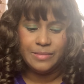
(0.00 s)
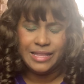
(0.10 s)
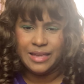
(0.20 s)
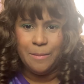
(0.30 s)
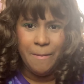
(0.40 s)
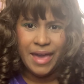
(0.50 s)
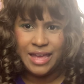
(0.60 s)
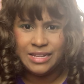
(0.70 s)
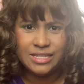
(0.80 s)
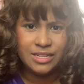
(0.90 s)
like
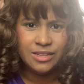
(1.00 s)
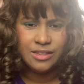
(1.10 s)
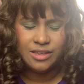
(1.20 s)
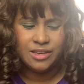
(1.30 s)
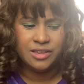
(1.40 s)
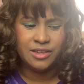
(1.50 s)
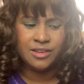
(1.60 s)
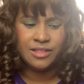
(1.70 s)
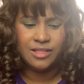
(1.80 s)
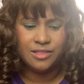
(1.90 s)
matte
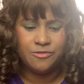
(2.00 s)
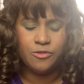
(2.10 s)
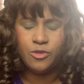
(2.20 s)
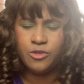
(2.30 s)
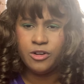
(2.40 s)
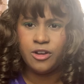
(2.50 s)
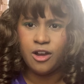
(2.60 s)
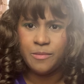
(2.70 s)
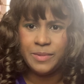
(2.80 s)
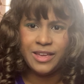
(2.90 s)
floor
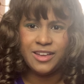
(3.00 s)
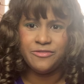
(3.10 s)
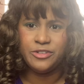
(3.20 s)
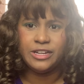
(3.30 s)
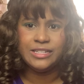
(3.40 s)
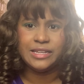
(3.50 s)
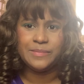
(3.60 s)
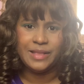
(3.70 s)
carpet coverings, like